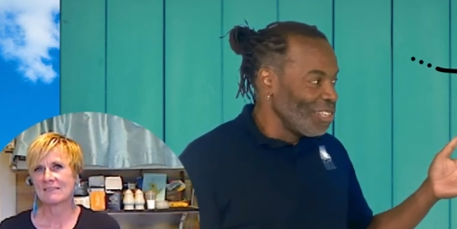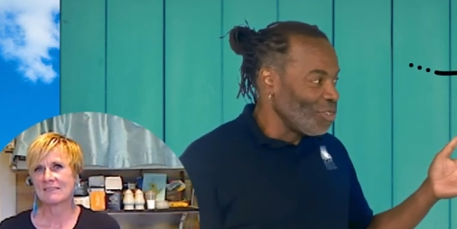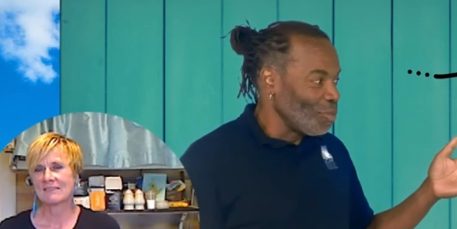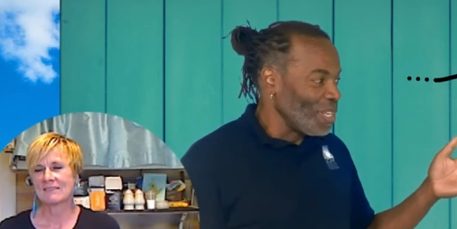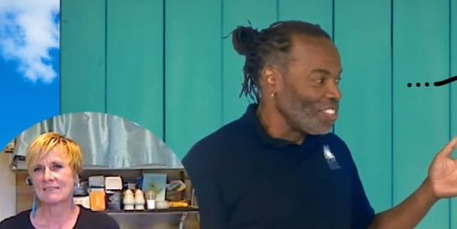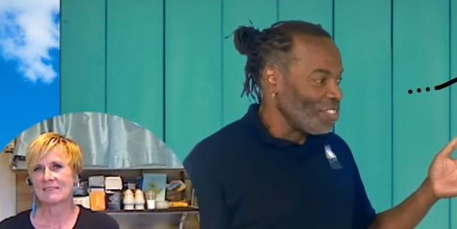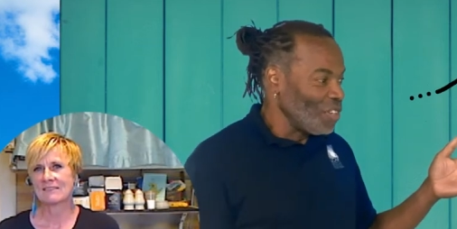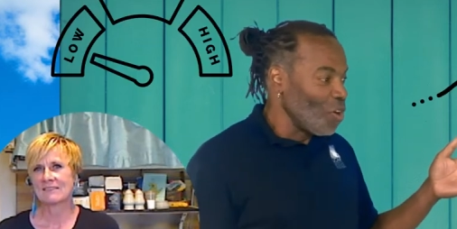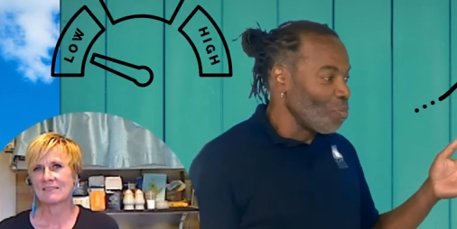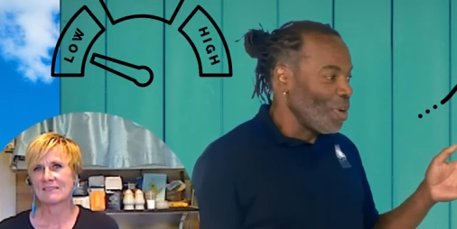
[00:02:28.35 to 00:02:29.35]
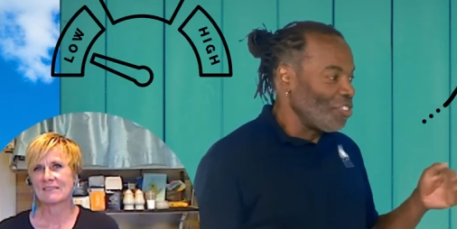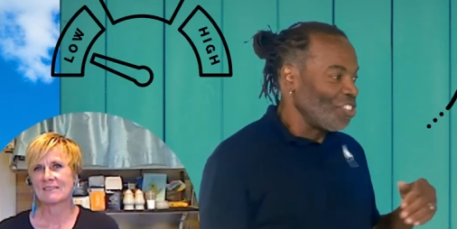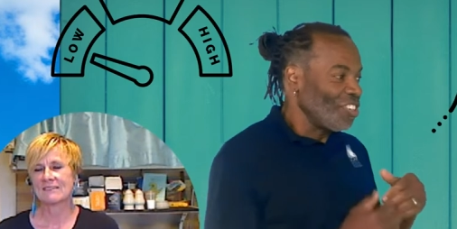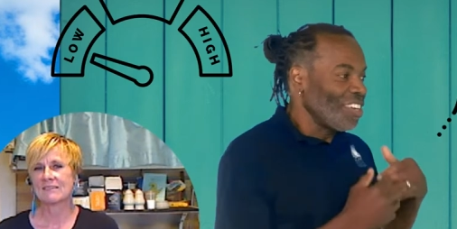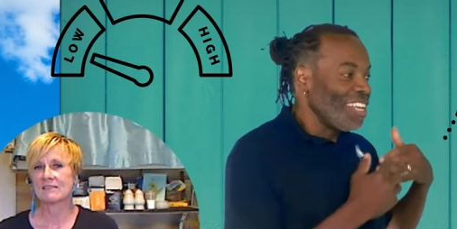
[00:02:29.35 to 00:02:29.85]
Speaker 1: to a place of low
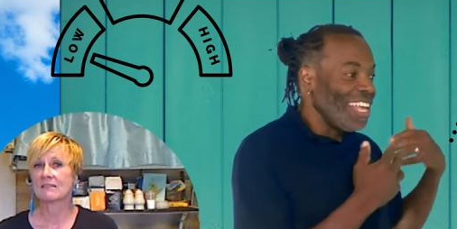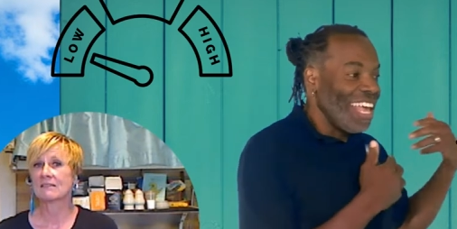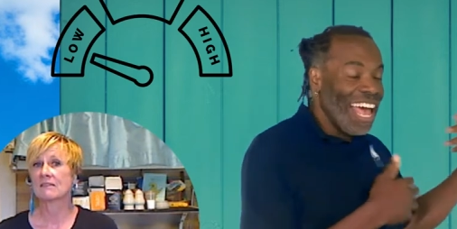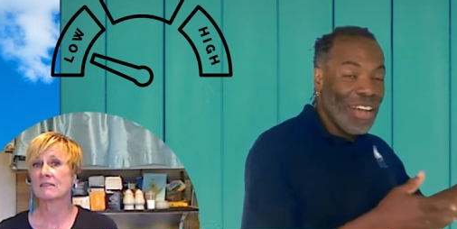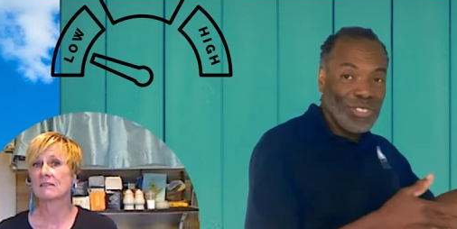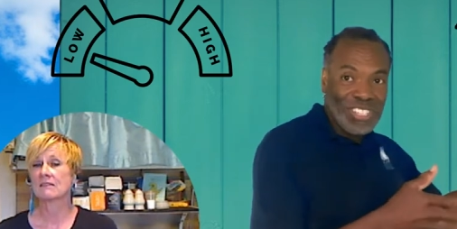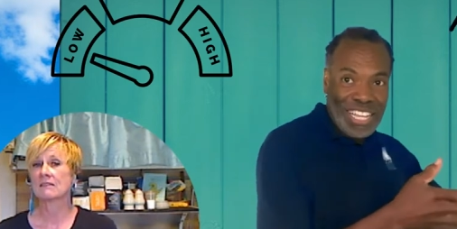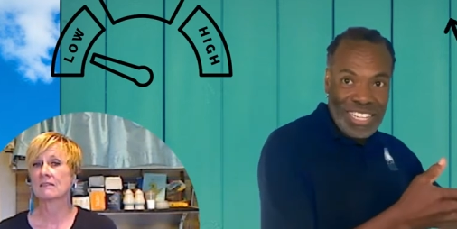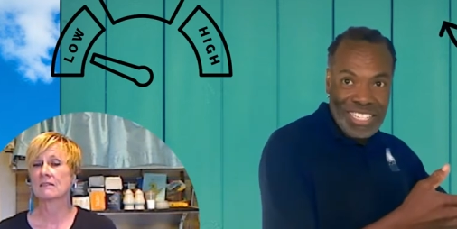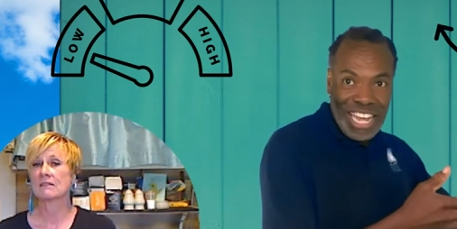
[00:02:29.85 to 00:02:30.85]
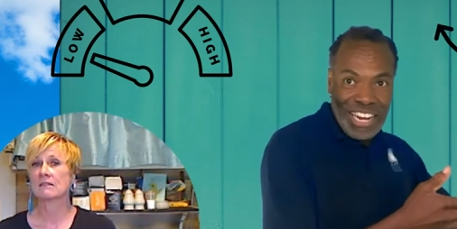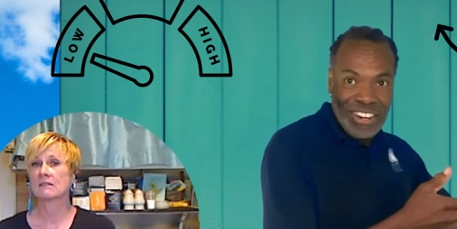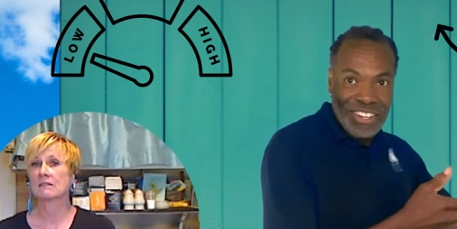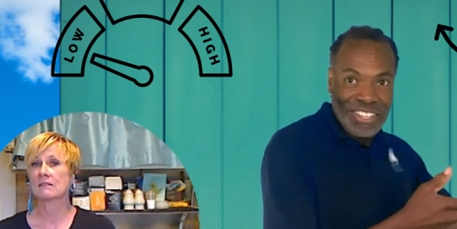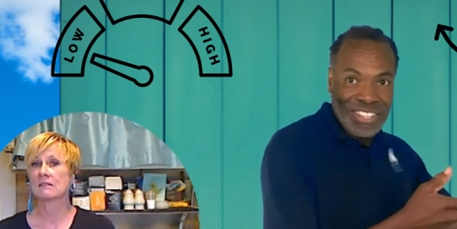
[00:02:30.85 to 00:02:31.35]
pressure outside the
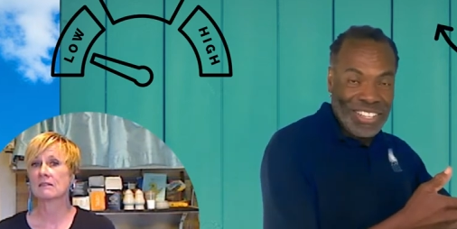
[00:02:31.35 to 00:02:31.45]
tire.